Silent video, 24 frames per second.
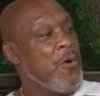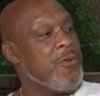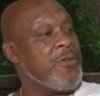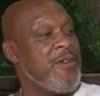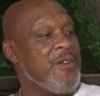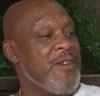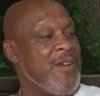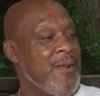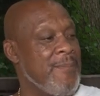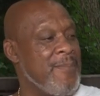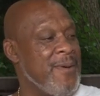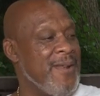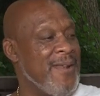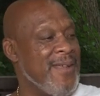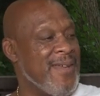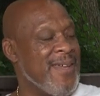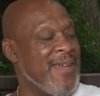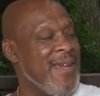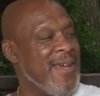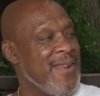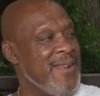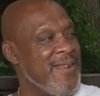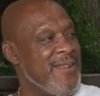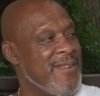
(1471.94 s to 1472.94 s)
Or you hit them in the
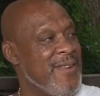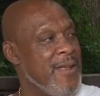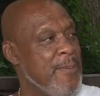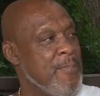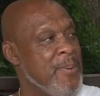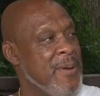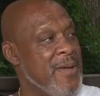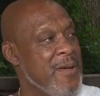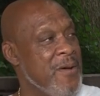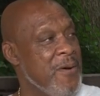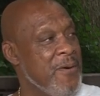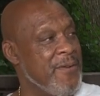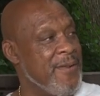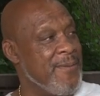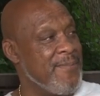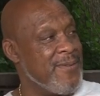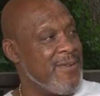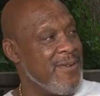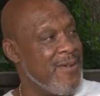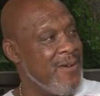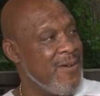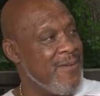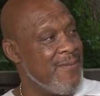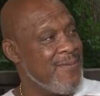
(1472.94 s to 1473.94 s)
kidneys, they pee on
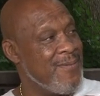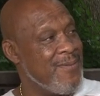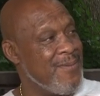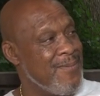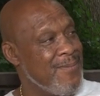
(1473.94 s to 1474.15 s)
themselves.